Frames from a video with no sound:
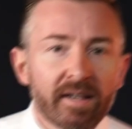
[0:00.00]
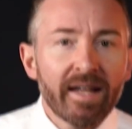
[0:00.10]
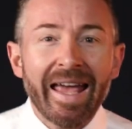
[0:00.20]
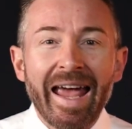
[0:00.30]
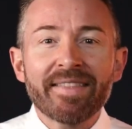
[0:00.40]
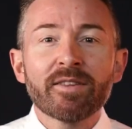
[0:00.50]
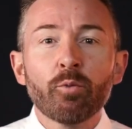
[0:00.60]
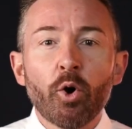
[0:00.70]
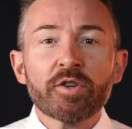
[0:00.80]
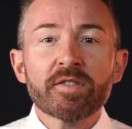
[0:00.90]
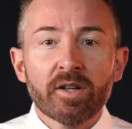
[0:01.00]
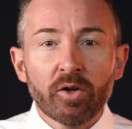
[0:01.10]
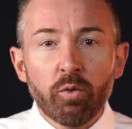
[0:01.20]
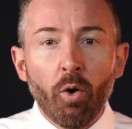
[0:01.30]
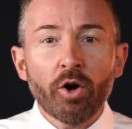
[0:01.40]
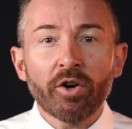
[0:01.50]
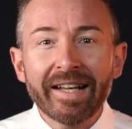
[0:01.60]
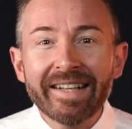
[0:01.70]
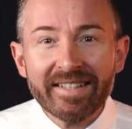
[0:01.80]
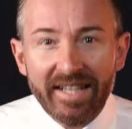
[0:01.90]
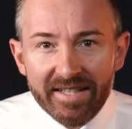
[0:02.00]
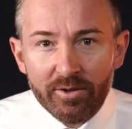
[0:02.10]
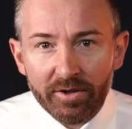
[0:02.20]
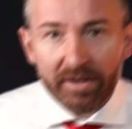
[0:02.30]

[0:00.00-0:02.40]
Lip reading: had the worst quarter in its history.